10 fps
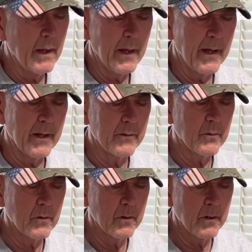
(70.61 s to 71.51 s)
and
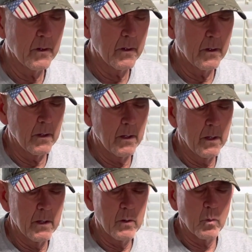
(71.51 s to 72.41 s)

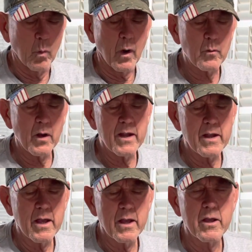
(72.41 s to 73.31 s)
one
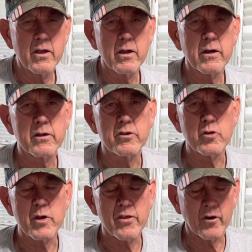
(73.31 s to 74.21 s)
way
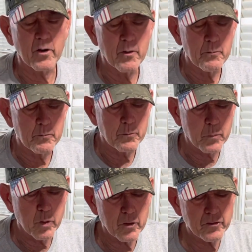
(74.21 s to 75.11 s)
you either
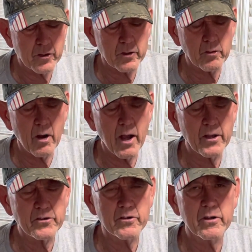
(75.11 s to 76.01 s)
push it across